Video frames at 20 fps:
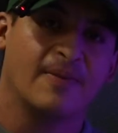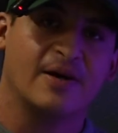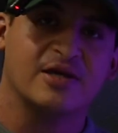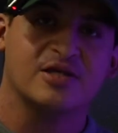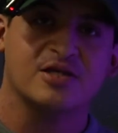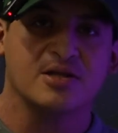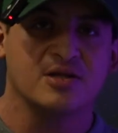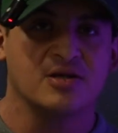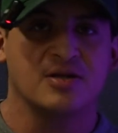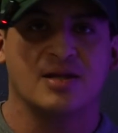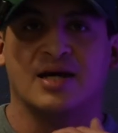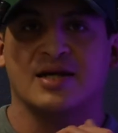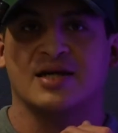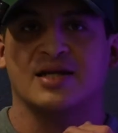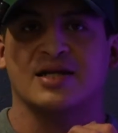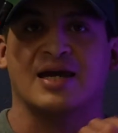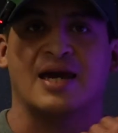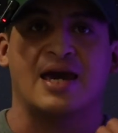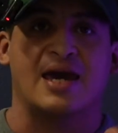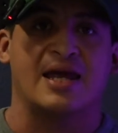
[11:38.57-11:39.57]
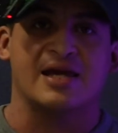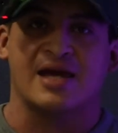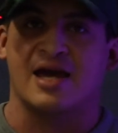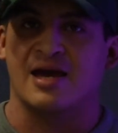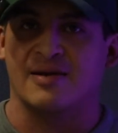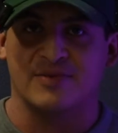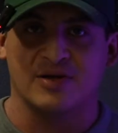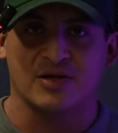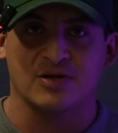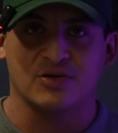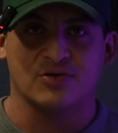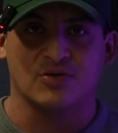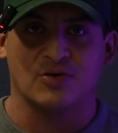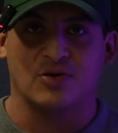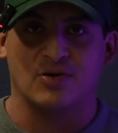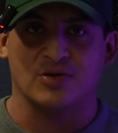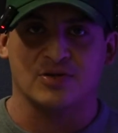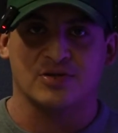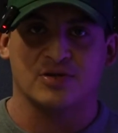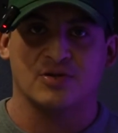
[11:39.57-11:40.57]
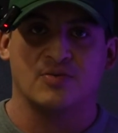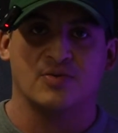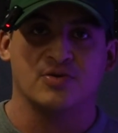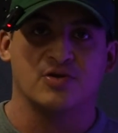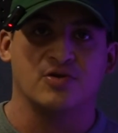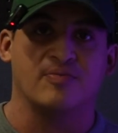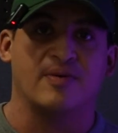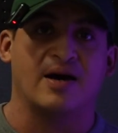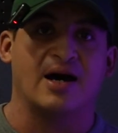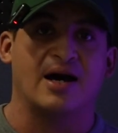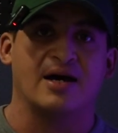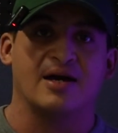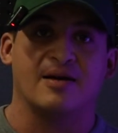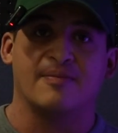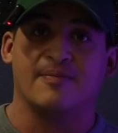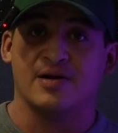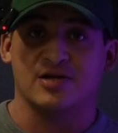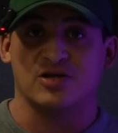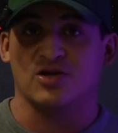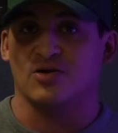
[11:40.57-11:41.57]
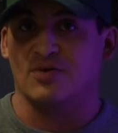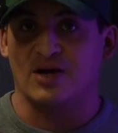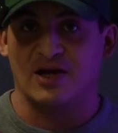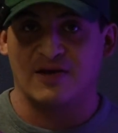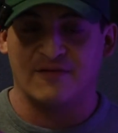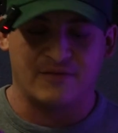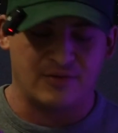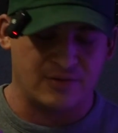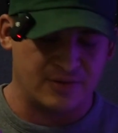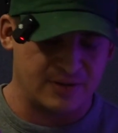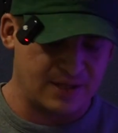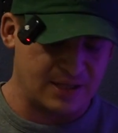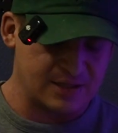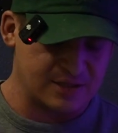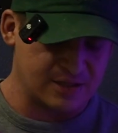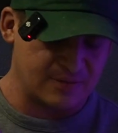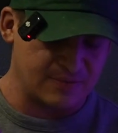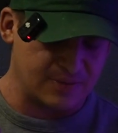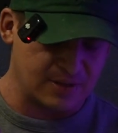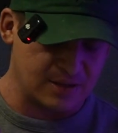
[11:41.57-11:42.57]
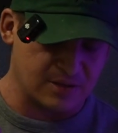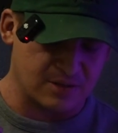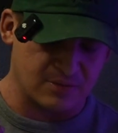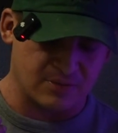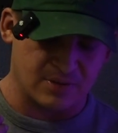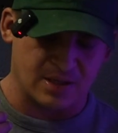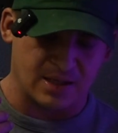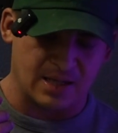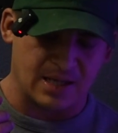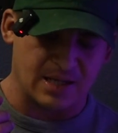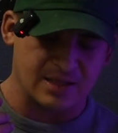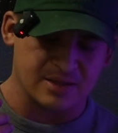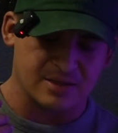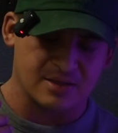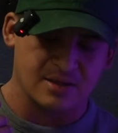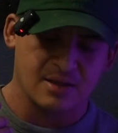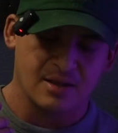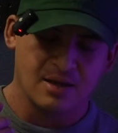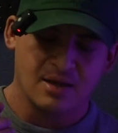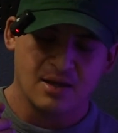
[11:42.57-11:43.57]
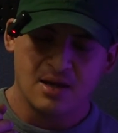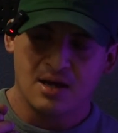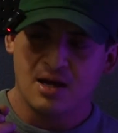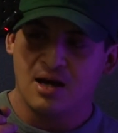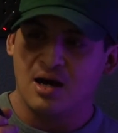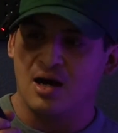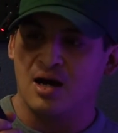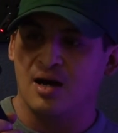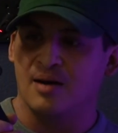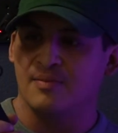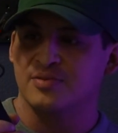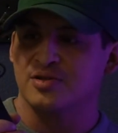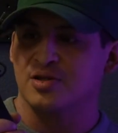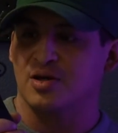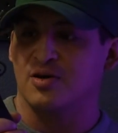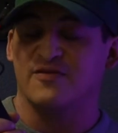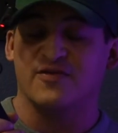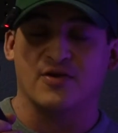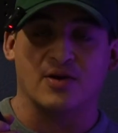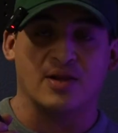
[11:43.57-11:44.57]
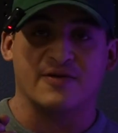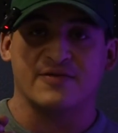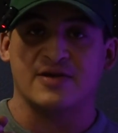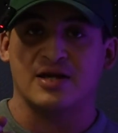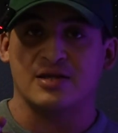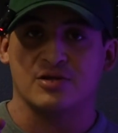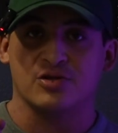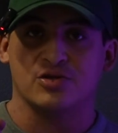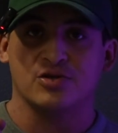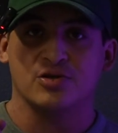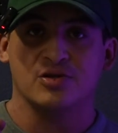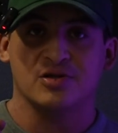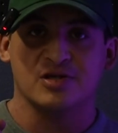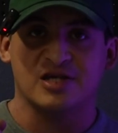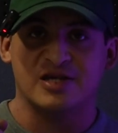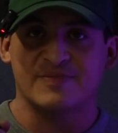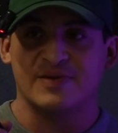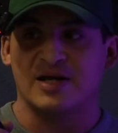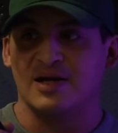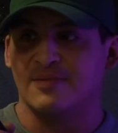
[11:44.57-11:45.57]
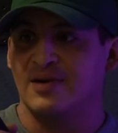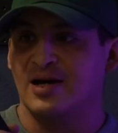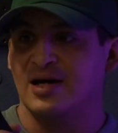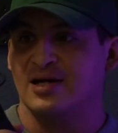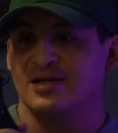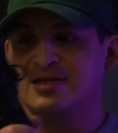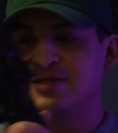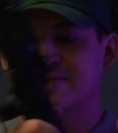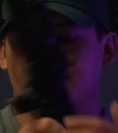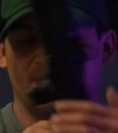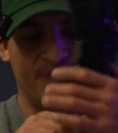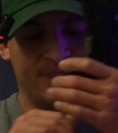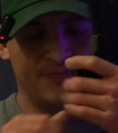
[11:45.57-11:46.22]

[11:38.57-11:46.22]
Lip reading: basically, you're not going to get any ambi controls when you buy a budget rifle. That's something to realize. So if you're a left-handed shooter, keep that in mind.